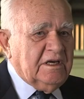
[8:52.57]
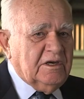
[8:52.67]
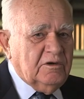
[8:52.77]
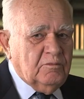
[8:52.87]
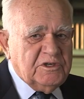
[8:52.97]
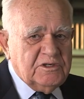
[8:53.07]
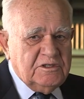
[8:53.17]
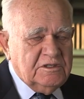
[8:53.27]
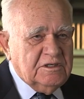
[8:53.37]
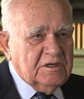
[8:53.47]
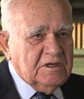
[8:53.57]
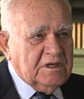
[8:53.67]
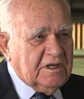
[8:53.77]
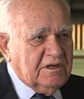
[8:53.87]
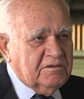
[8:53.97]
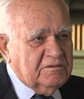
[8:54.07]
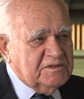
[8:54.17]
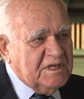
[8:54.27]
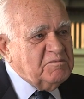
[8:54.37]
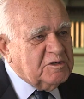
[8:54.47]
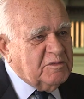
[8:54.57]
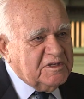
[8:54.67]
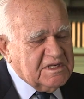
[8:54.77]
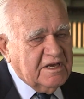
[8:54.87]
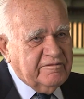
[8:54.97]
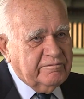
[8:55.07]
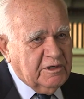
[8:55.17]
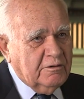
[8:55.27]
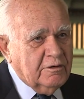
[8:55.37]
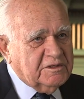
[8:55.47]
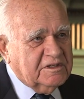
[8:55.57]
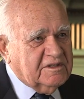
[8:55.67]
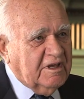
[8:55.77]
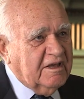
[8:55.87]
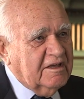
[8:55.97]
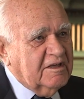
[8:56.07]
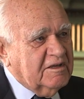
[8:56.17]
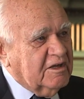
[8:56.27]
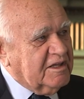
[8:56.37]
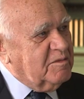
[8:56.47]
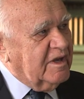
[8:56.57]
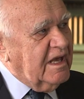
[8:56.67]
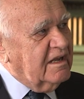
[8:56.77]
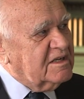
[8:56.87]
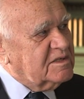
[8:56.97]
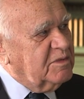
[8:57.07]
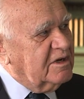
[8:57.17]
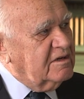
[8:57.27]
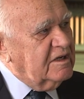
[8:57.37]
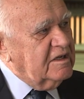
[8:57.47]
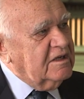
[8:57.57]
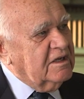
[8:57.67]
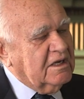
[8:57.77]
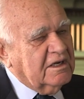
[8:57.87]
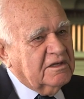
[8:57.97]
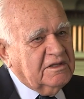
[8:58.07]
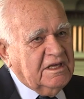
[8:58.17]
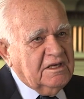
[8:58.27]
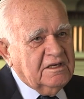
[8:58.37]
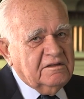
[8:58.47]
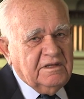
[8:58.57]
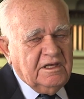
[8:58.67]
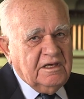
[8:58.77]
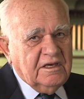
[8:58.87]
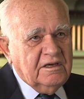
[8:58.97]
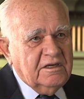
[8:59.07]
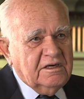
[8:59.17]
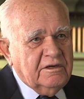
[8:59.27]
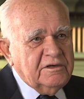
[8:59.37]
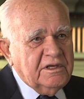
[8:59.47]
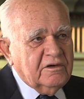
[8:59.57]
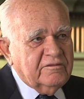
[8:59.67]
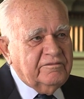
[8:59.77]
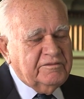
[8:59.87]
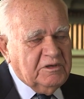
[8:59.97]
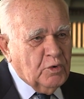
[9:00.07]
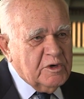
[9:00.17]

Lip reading: which seemed to be safe when you looked at the mechanics, but the loading of the water